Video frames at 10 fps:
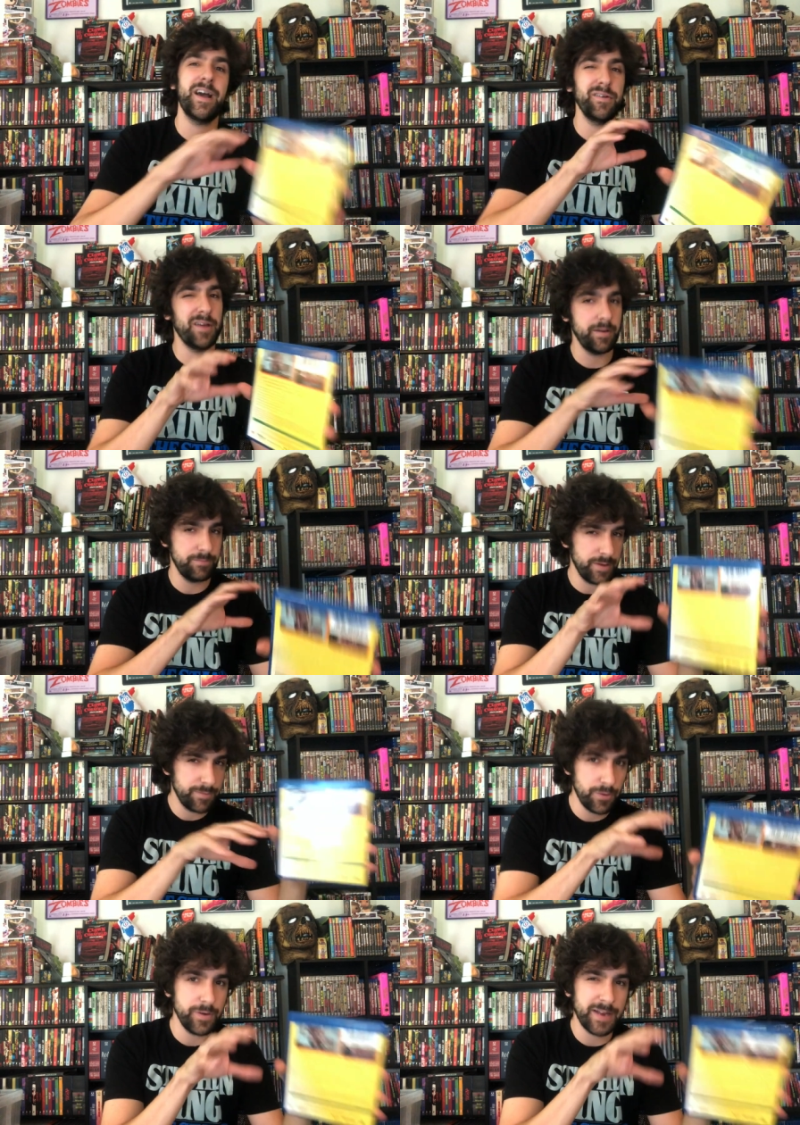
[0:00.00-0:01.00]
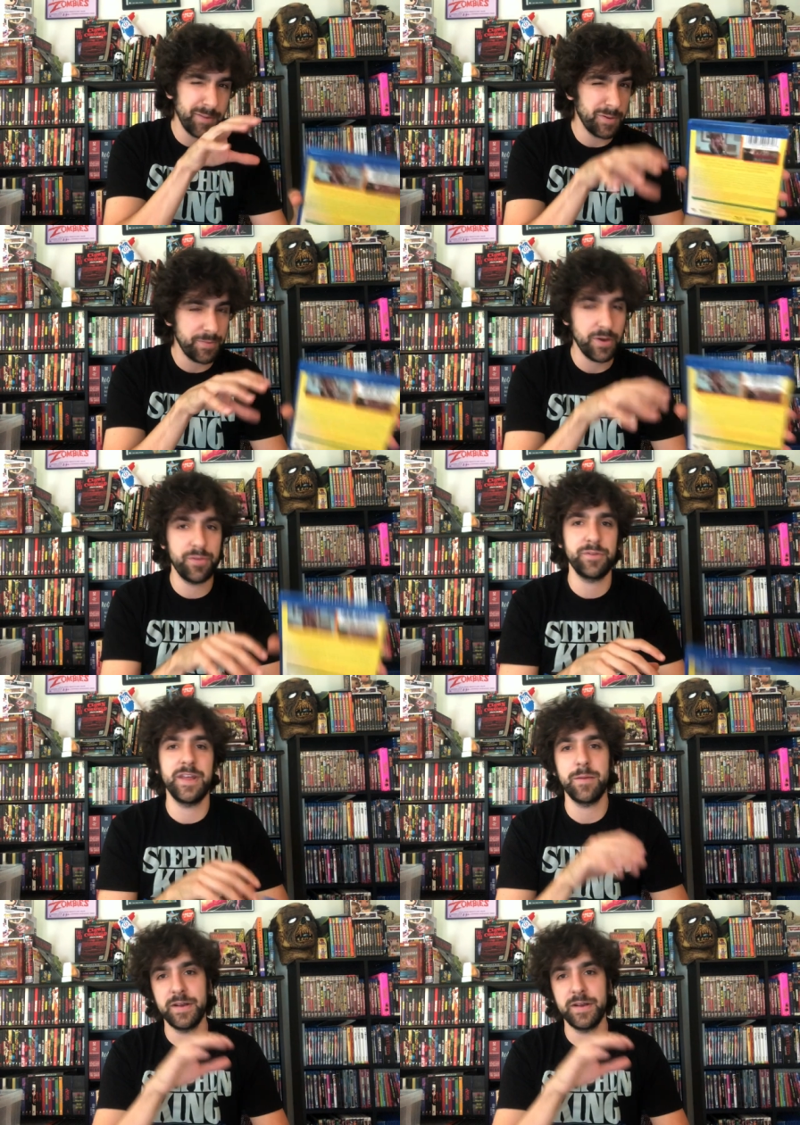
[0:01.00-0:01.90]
I, I, I typed up the author's name.